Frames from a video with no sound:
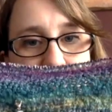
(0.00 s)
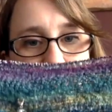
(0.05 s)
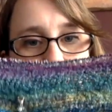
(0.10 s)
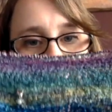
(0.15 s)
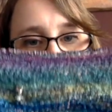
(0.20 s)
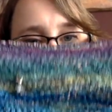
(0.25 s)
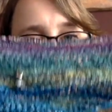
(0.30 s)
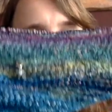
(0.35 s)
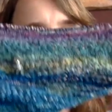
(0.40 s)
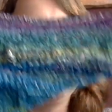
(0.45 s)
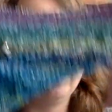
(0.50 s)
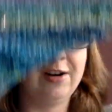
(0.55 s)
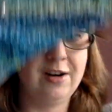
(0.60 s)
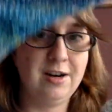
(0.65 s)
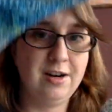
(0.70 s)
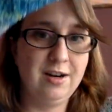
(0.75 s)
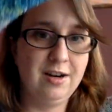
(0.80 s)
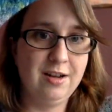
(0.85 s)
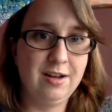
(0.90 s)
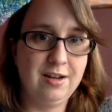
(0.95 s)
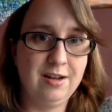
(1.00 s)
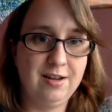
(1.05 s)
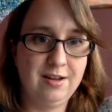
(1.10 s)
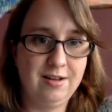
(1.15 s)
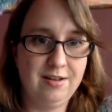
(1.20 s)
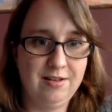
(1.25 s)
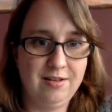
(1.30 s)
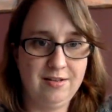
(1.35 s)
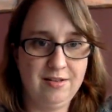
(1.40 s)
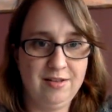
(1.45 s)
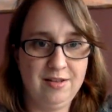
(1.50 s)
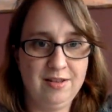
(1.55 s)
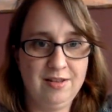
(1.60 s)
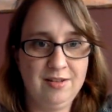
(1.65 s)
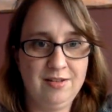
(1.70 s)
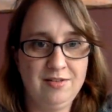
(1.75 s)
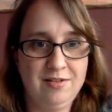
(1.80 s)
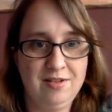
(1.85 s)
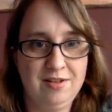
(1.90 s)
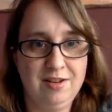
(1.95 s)
how far
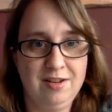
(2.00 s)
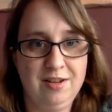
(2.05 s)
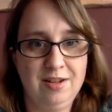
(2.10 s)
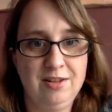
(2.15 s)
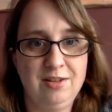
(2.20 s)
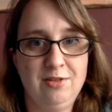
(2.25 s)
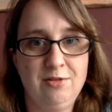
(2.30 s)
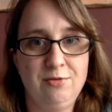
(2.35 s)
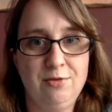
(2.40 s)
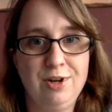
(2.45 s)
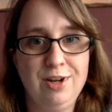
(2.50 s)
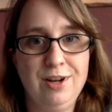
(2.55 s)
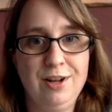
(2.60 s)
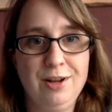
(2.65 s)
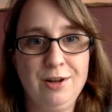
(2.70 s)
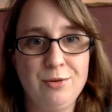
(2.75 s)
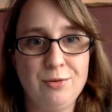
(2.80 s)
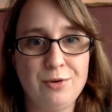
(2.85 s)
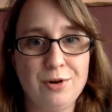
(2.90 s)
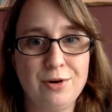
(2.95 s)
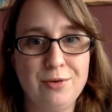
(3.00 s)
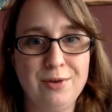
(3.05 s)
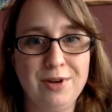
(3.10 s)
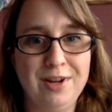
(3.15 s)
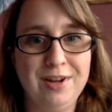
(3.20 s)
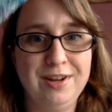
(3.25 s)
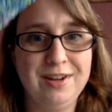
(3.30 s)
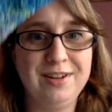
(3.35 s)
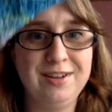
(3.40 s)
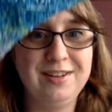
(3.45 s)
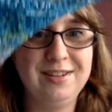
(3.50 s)
it's really growing.